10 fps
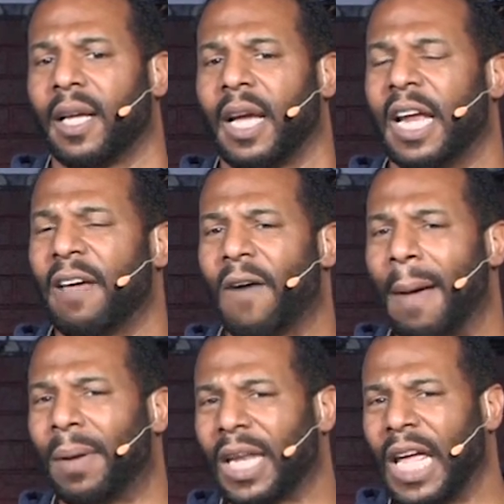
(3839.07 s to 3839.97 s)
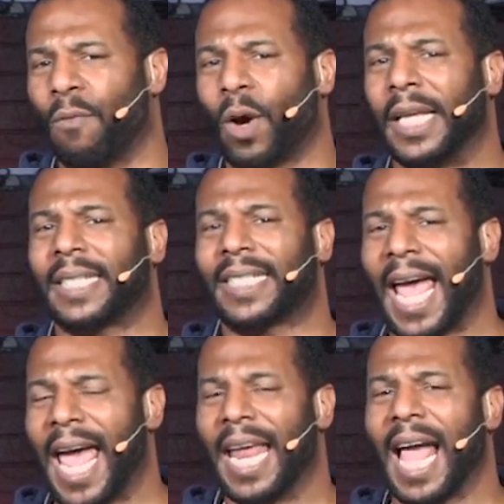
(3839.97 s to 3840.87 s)
And if I believe what he
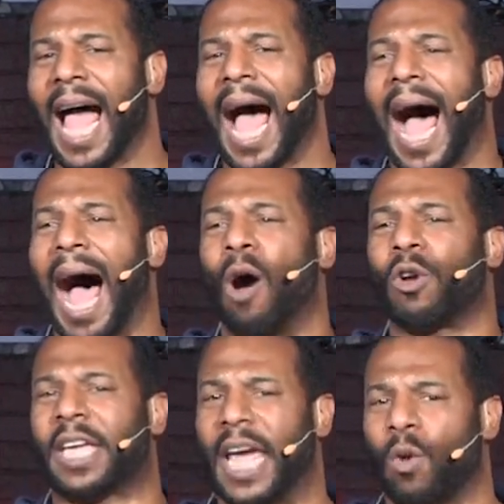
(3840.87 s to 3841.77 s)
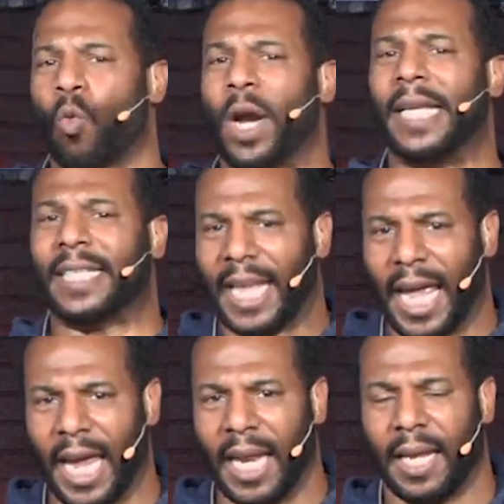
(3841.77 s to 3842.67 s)
said, I'll get what he
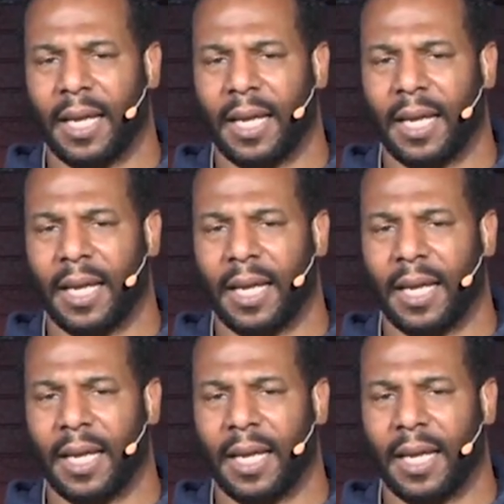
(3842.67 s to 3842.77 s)
said.